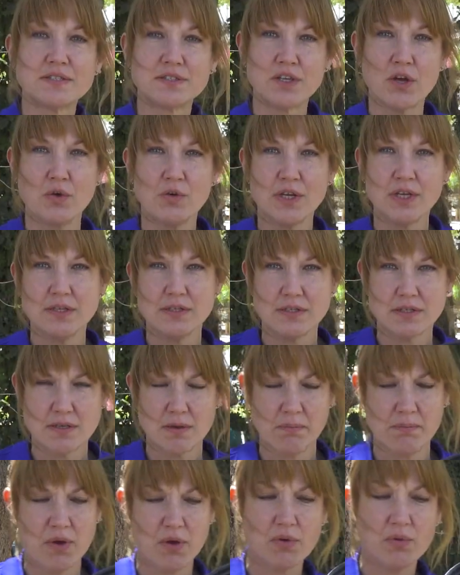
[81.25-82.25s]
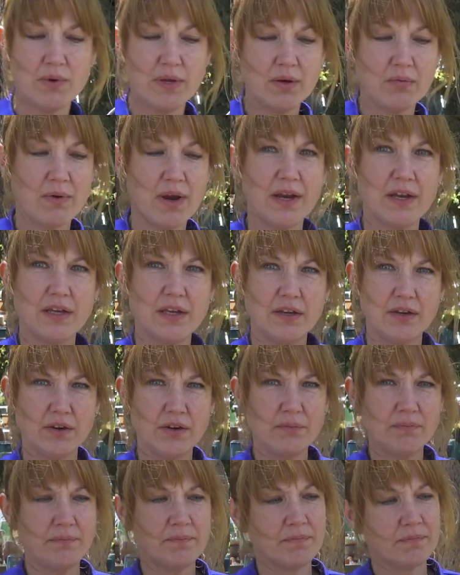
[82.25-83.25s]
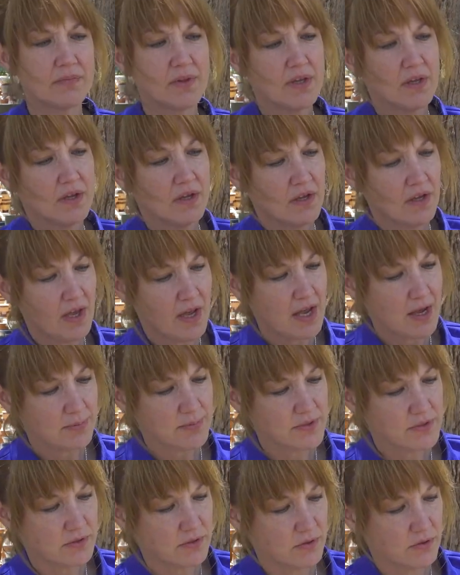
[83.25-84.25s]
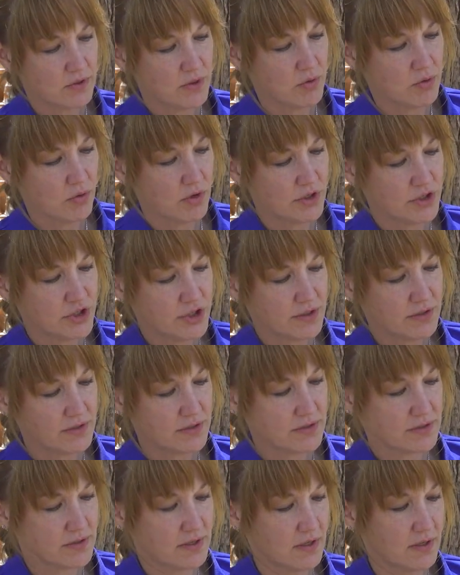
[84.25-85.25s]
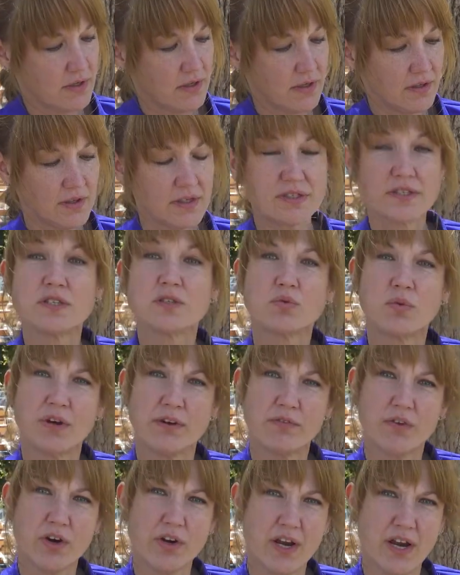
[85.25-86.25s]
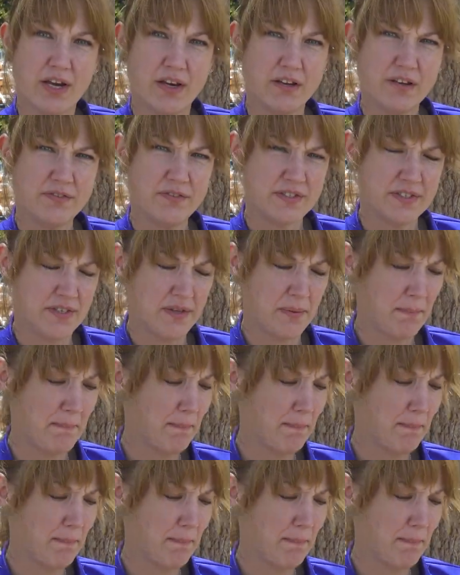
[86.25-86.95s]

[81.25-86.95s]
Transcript: zodi's milkweed right here absolutely gorgeous. This is one of our natives.